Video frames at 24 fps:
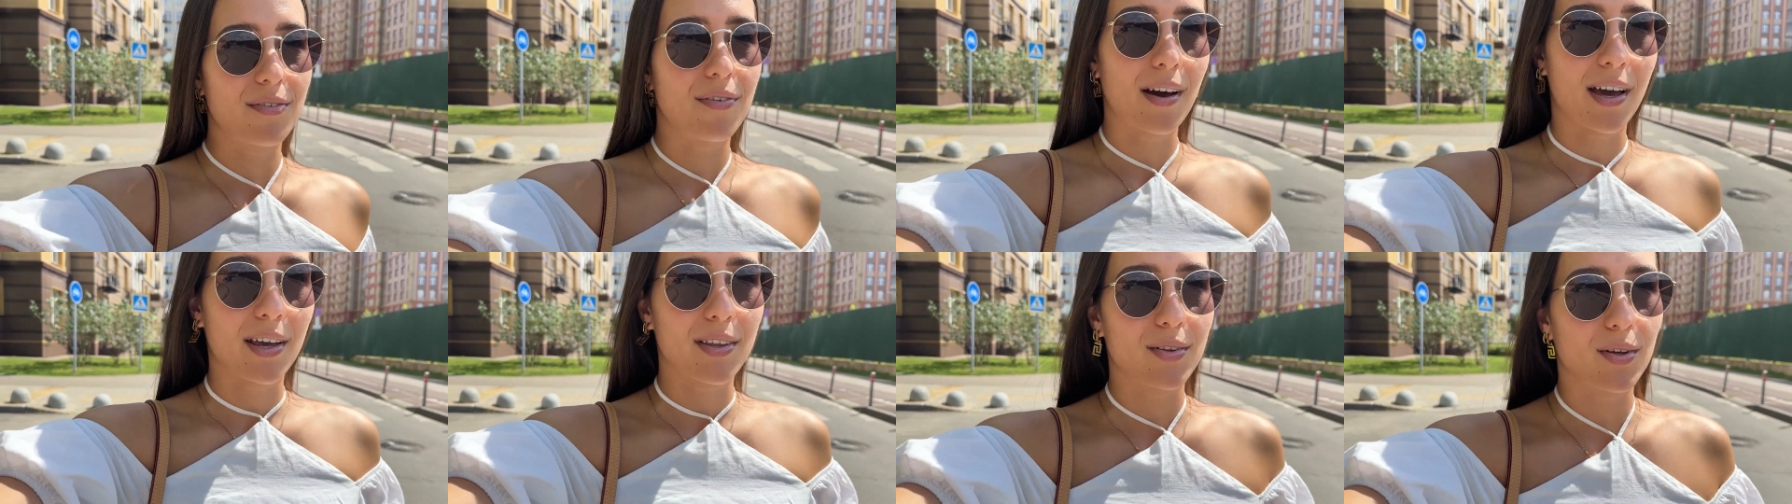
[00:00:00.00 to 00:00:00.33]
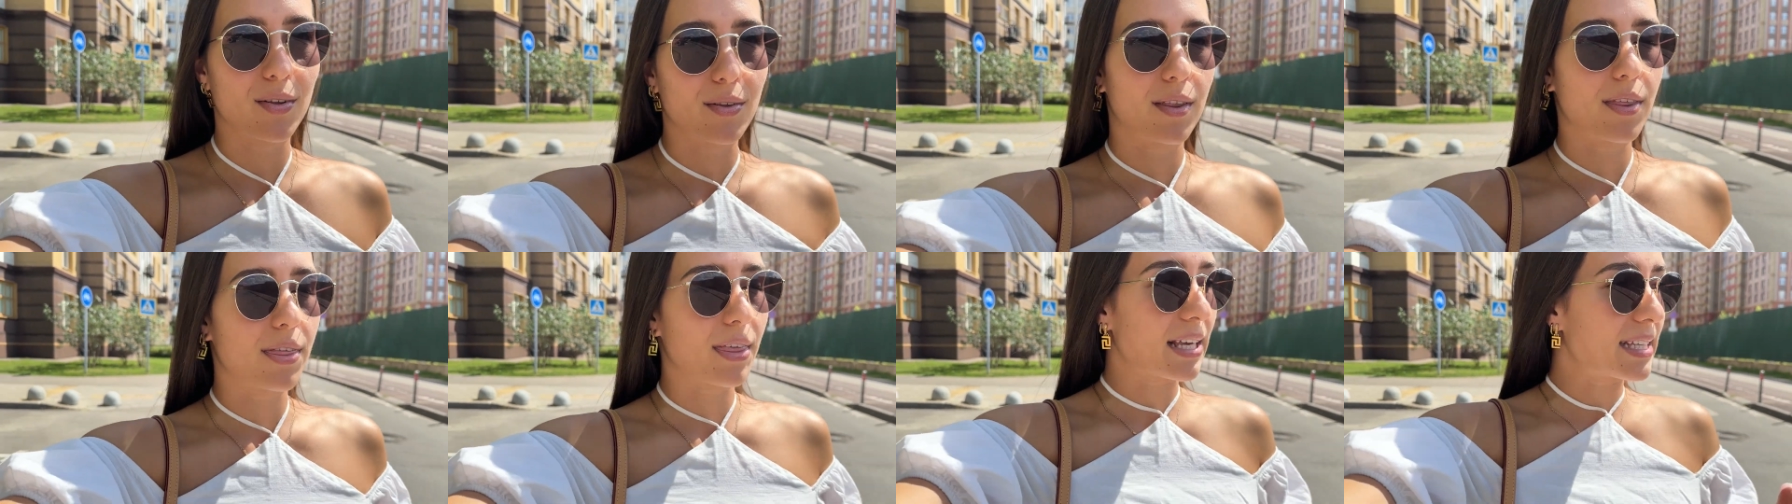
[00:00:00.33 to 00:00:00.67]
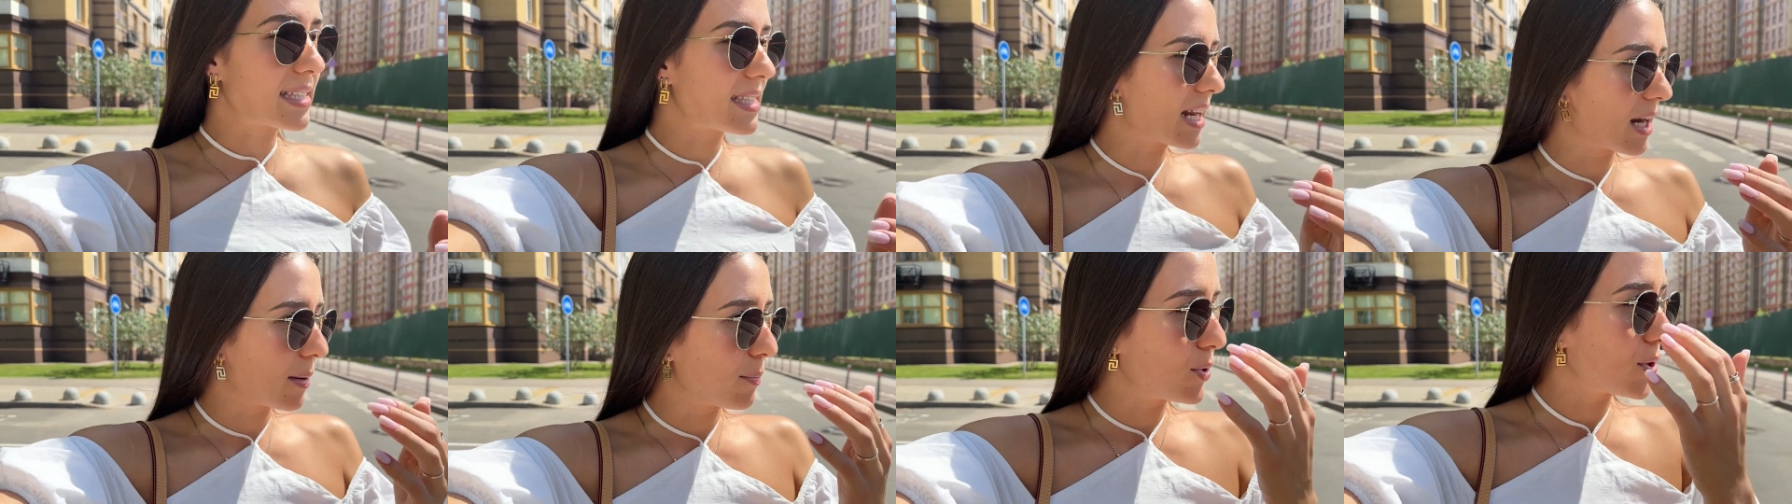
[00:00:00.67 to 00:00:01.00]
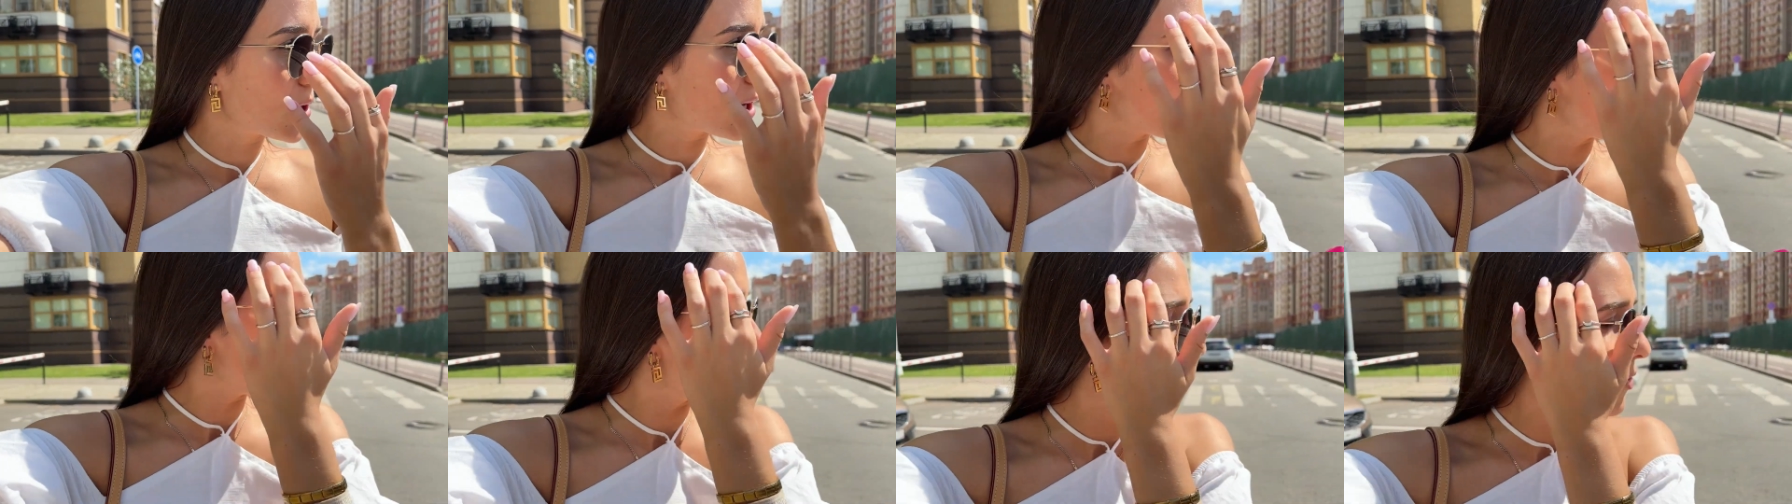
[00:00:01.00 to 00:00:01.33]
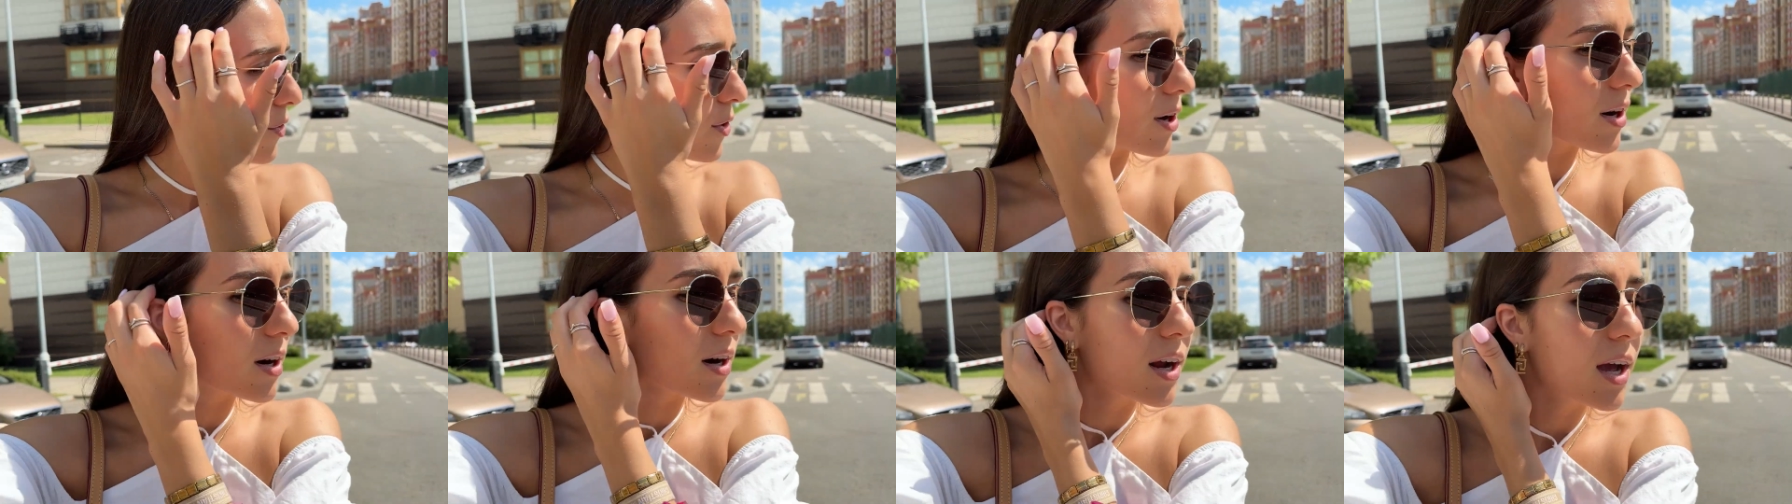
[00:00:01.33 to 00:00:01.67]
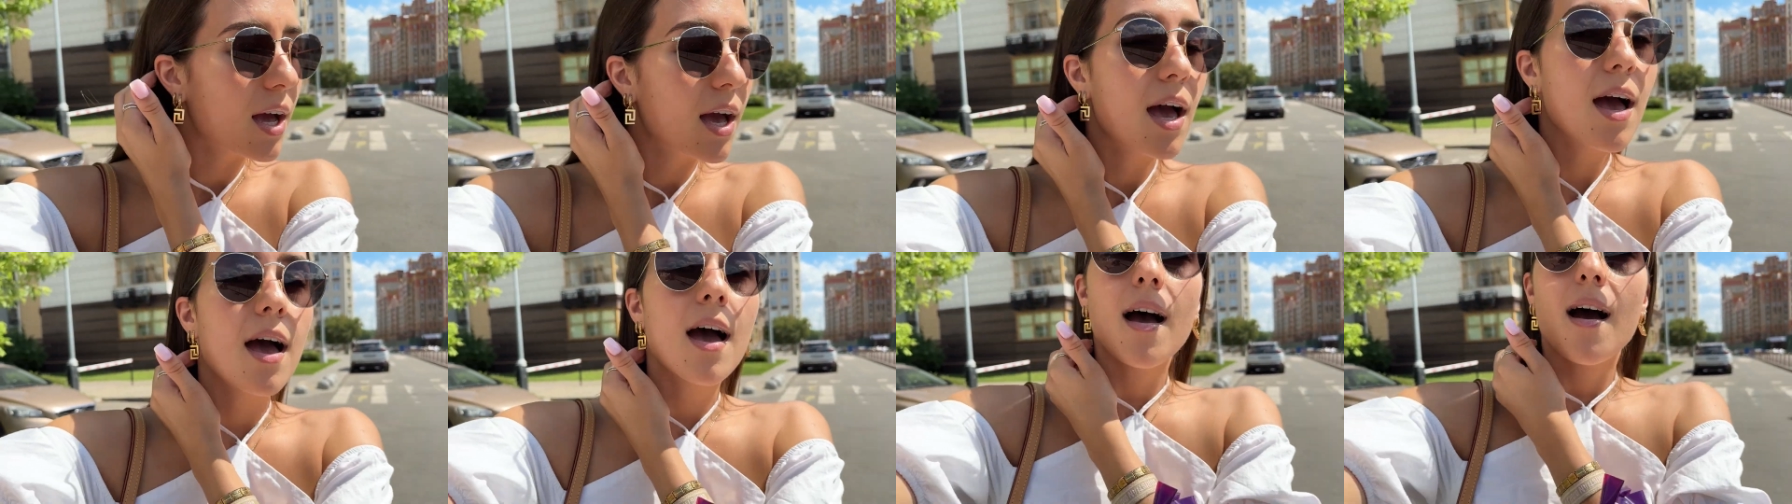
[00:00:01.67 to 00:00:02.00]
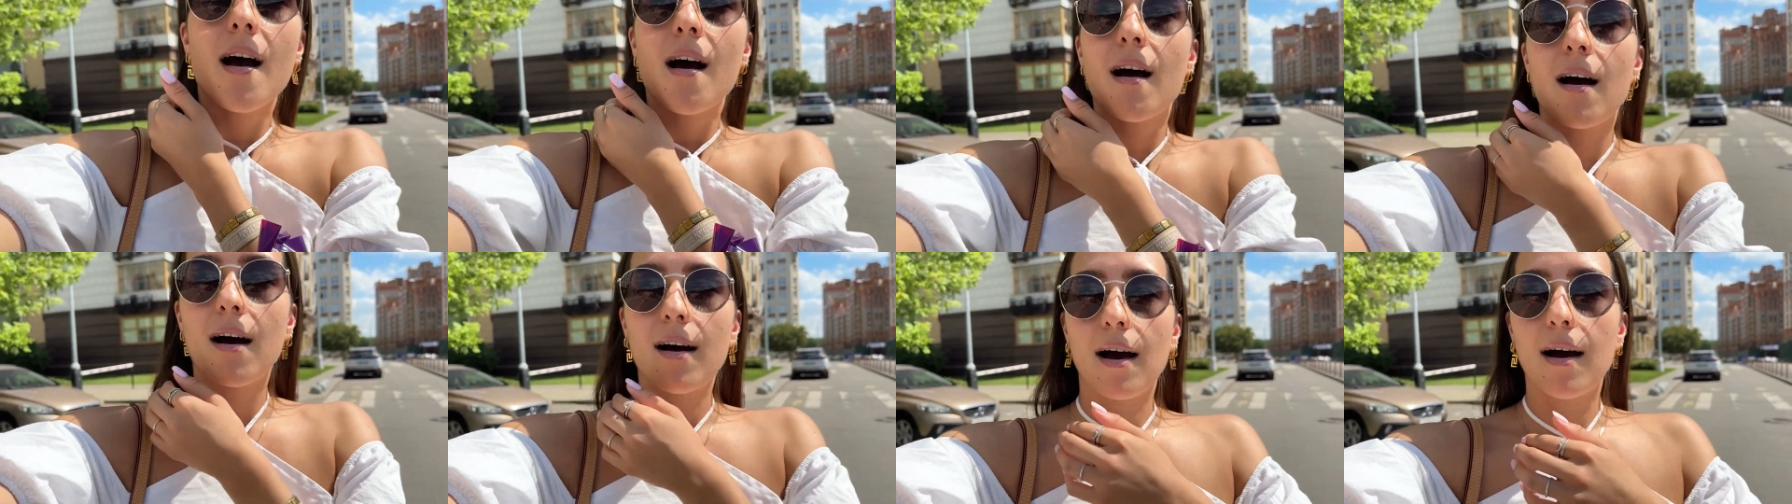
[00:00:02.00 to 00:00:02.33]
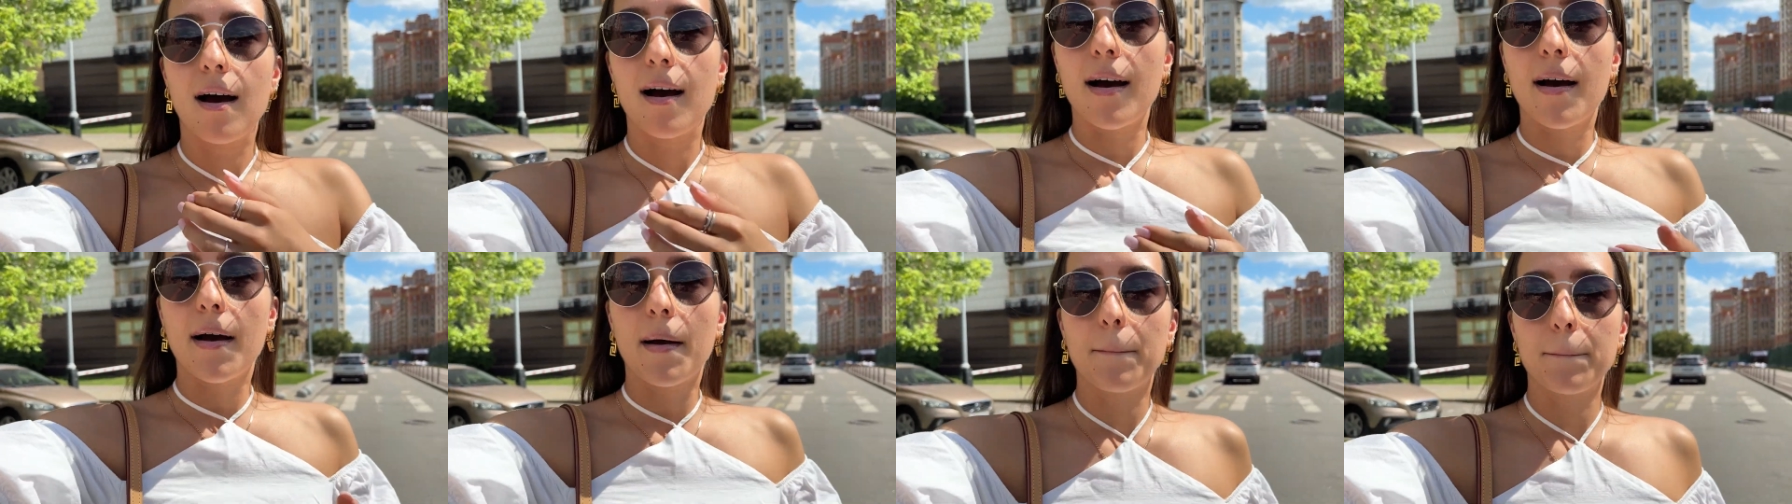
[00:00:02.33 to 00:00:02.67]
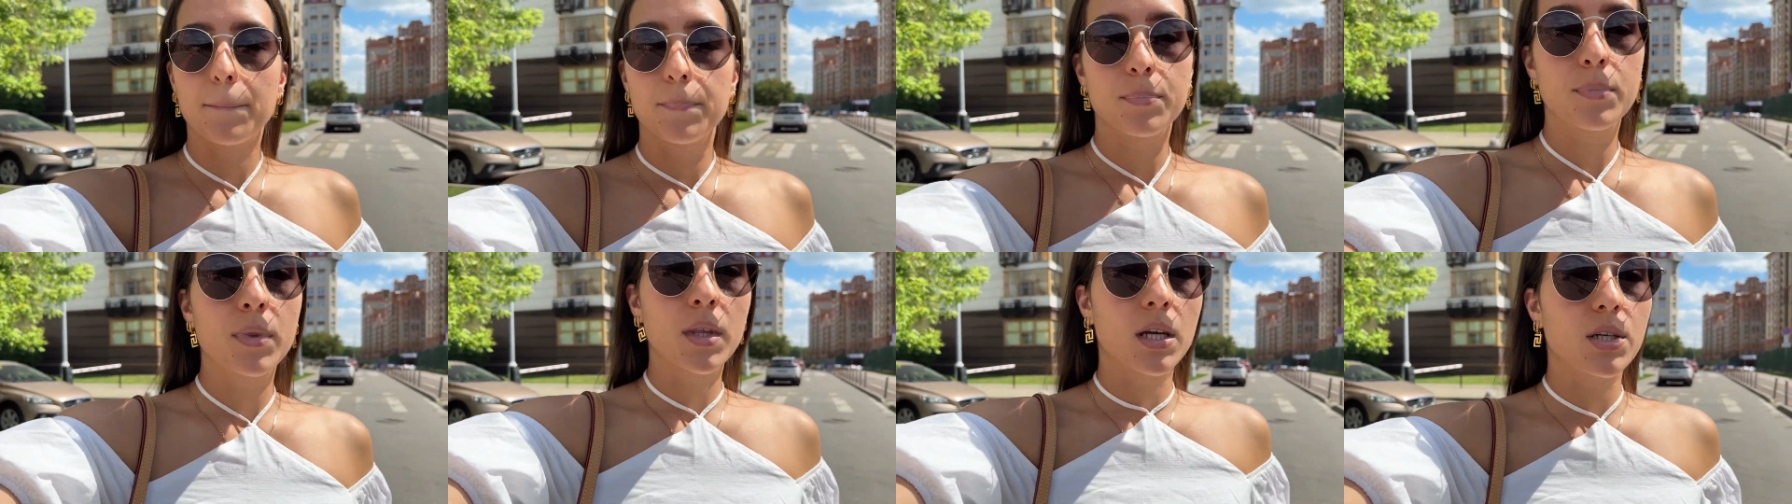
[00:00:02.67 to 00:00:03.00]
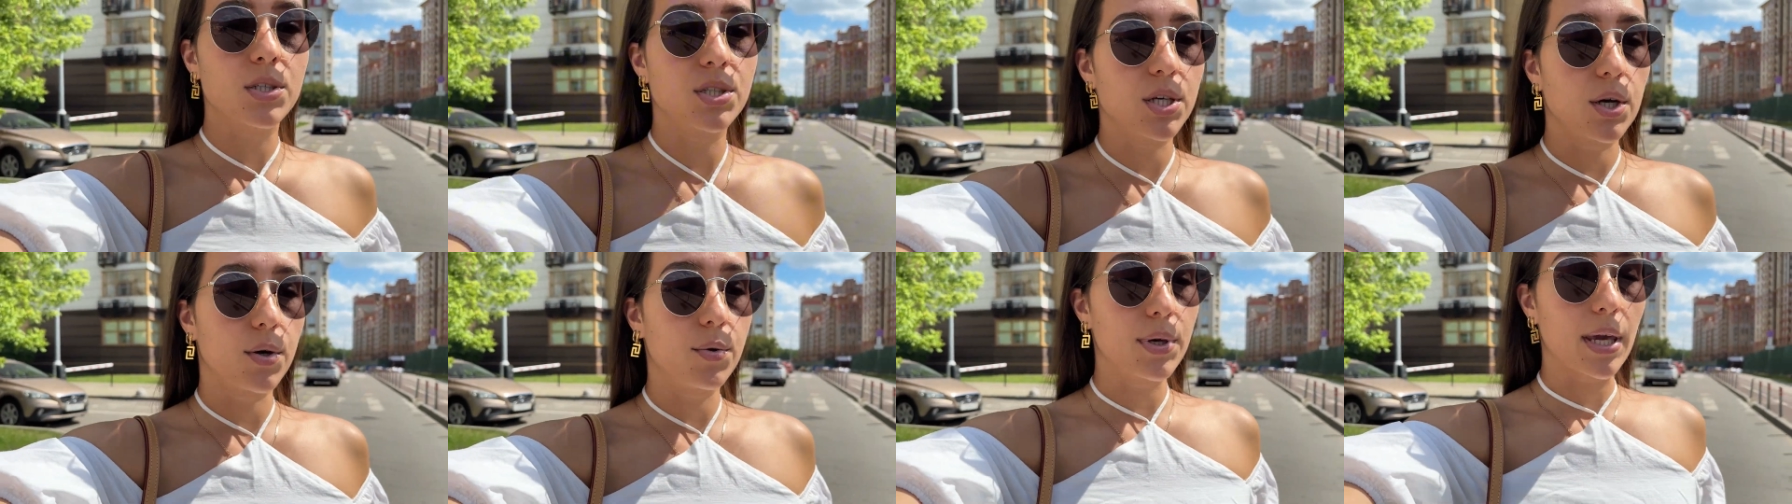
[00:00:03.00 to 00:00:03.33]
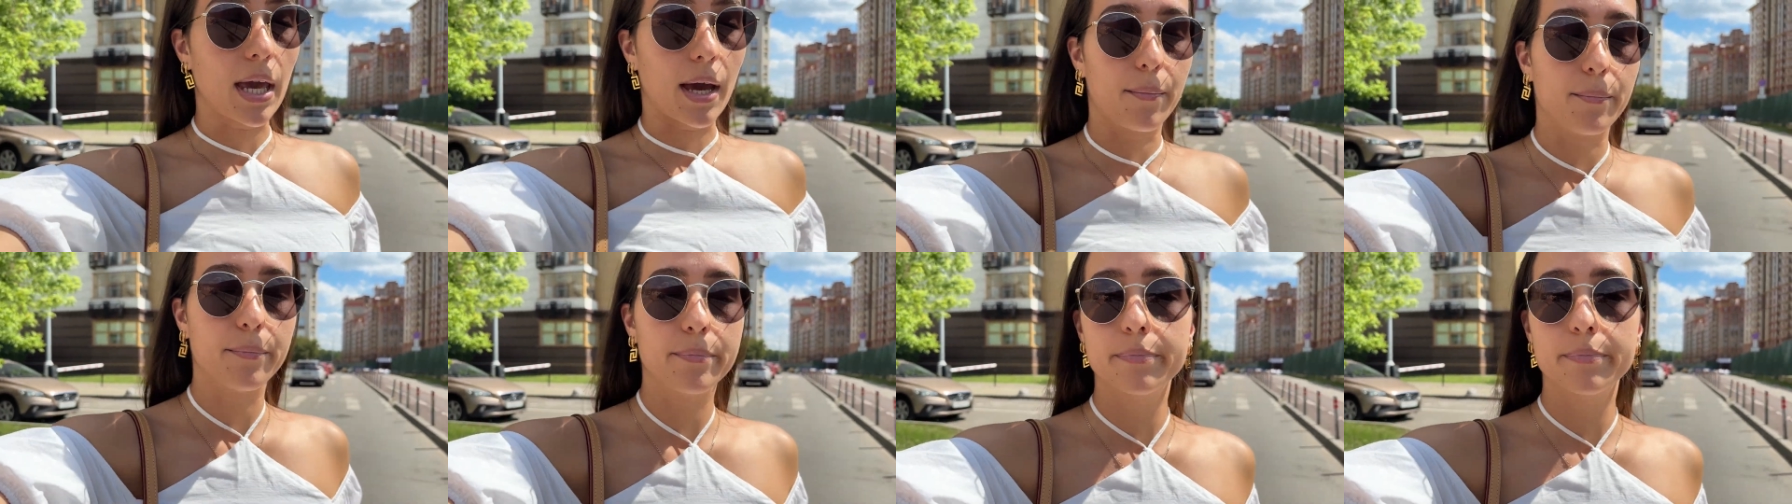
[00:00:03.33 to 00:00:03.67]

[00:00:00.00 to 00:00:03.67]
find all the things that I'm looking for um, so yeah